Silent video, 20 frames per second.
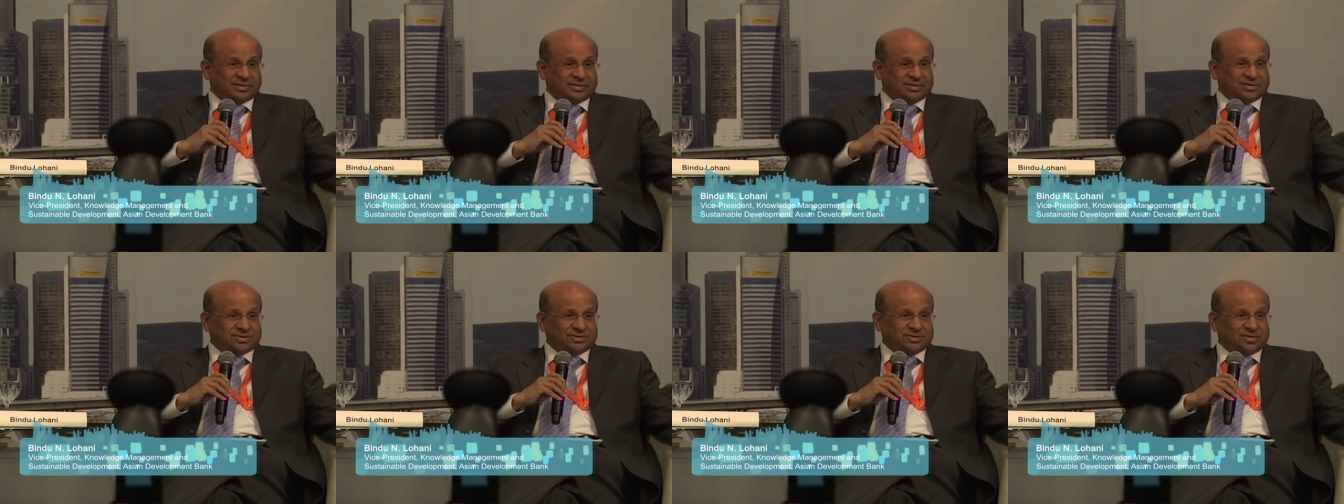
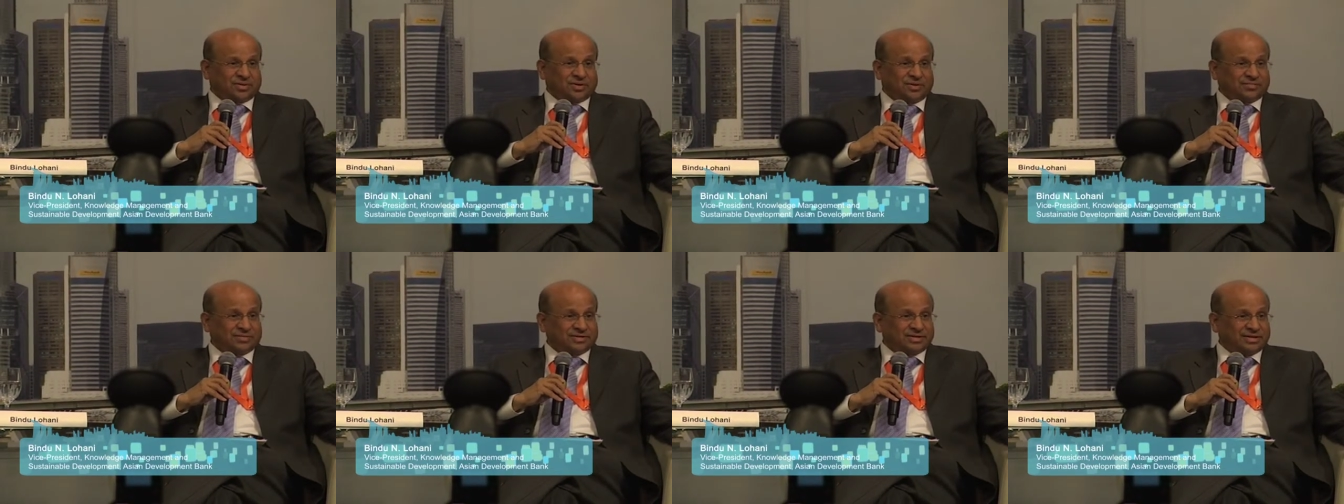So
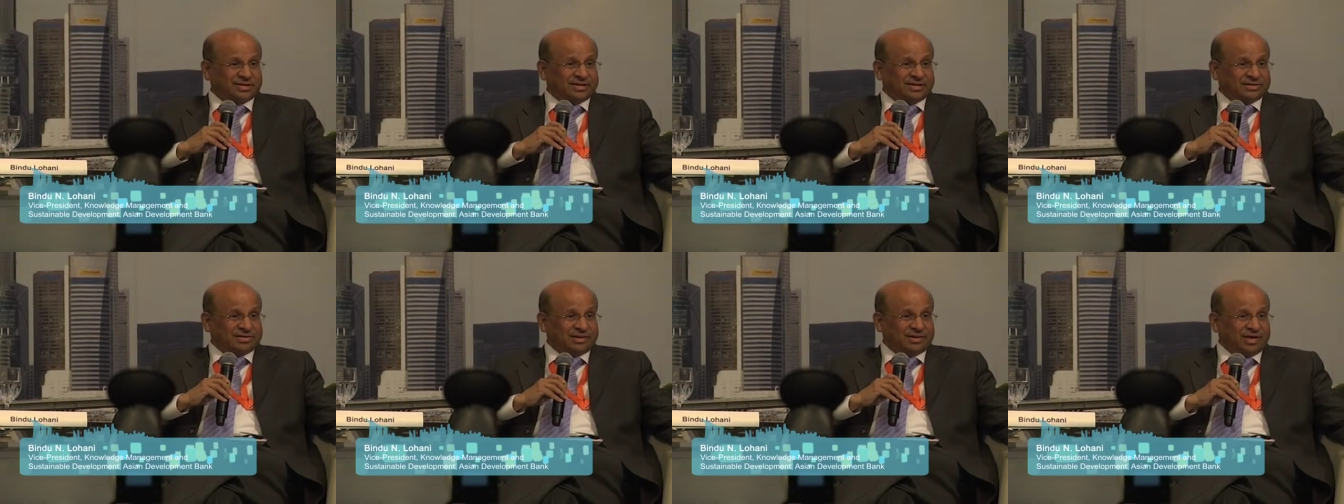obviously
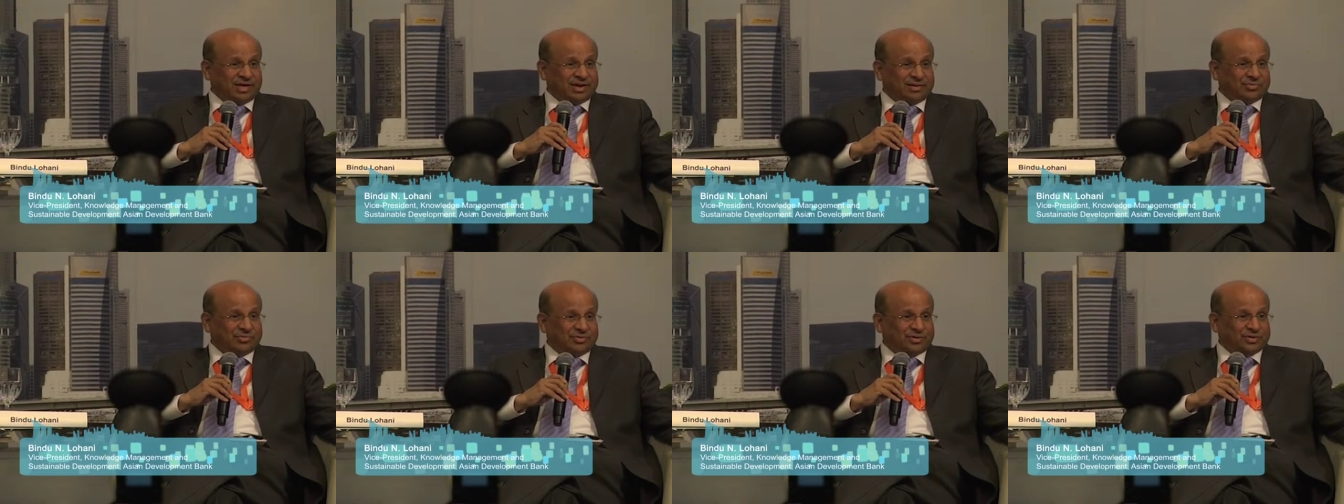there's a lot
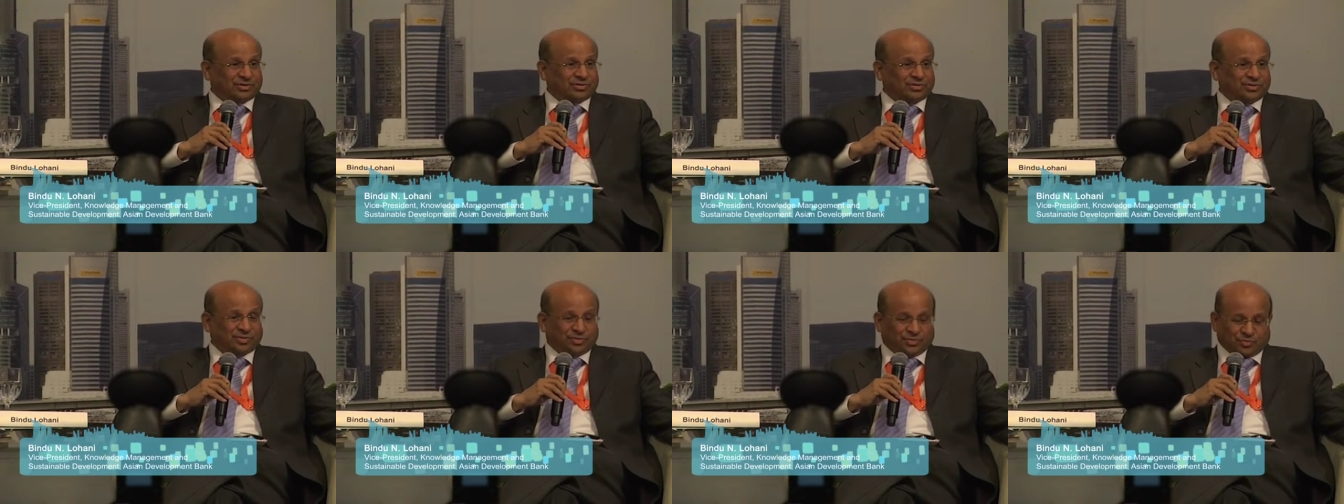of work to
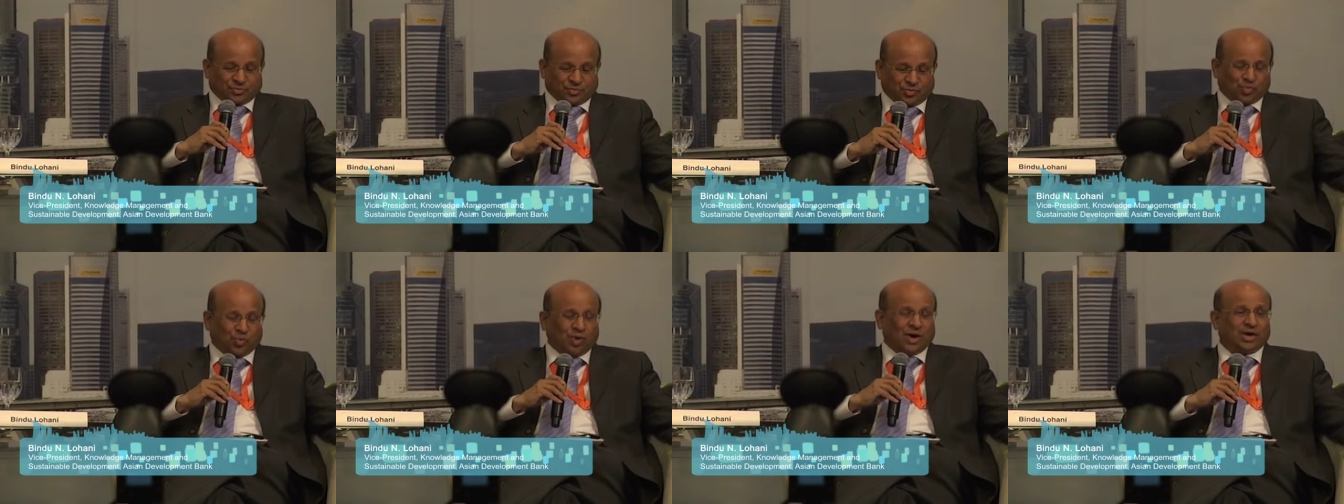do.
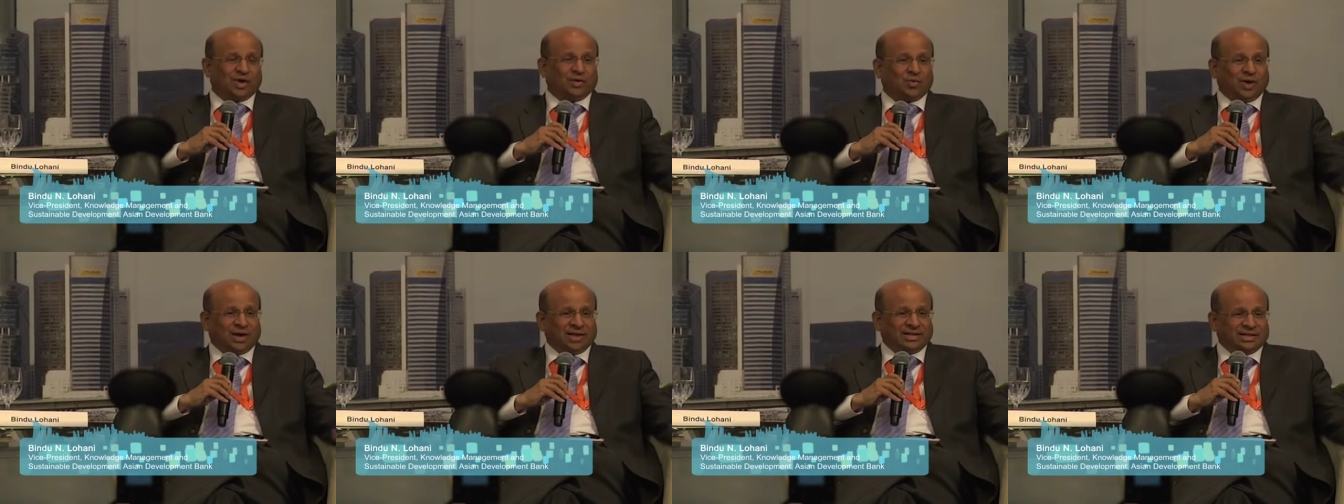Why,
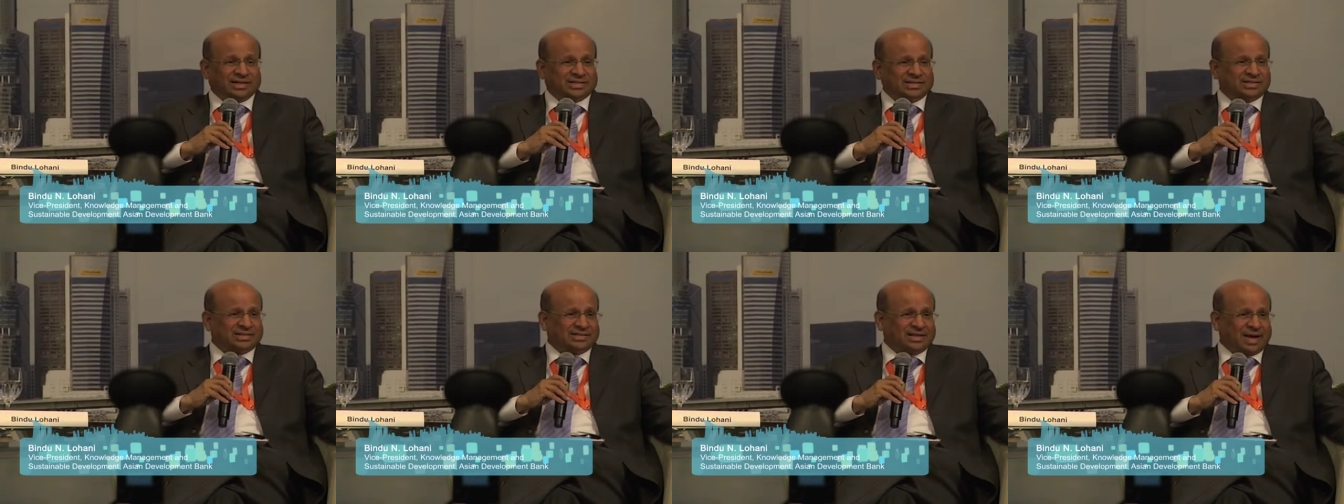why does
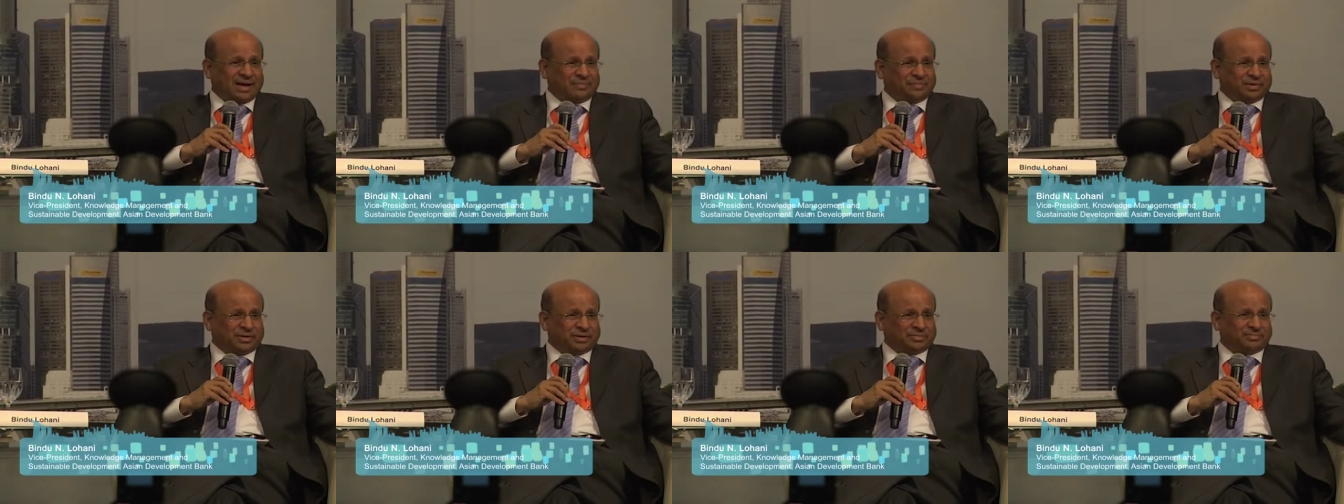this
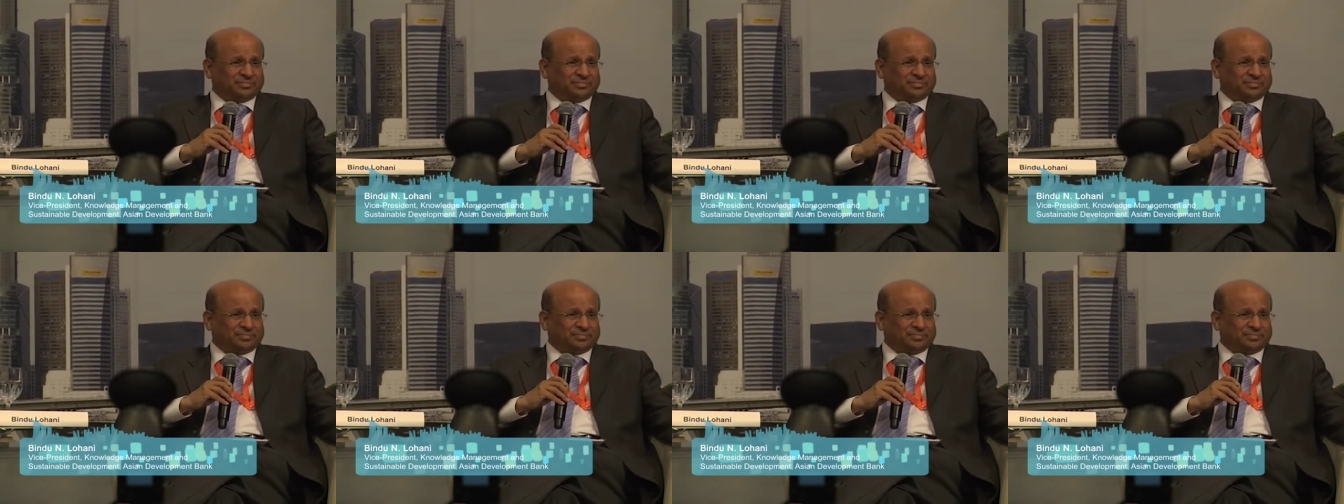happen?